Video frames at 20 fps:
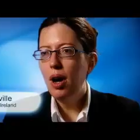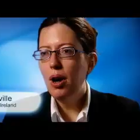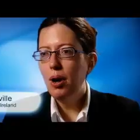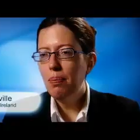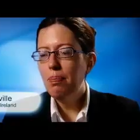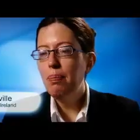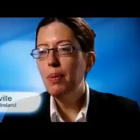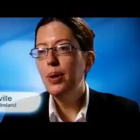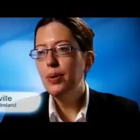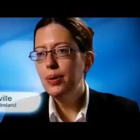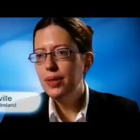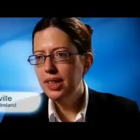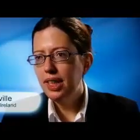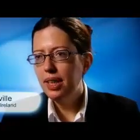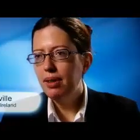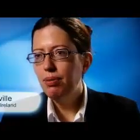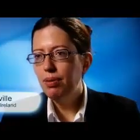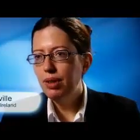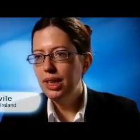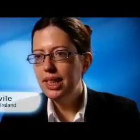are most
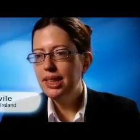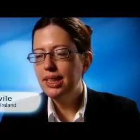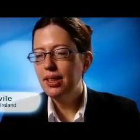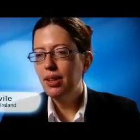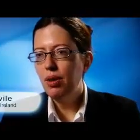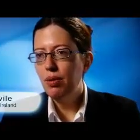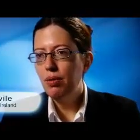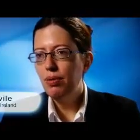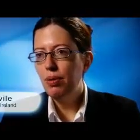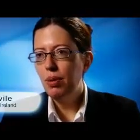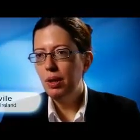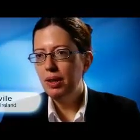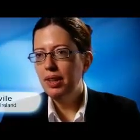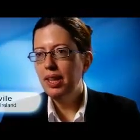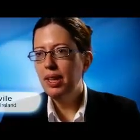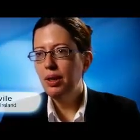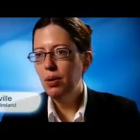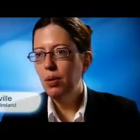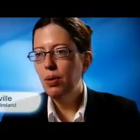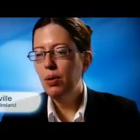at risk of what they
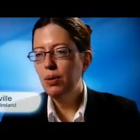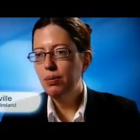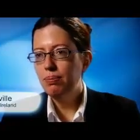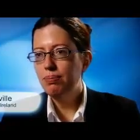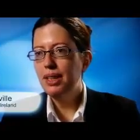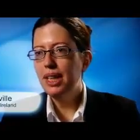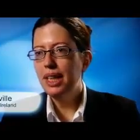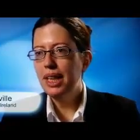call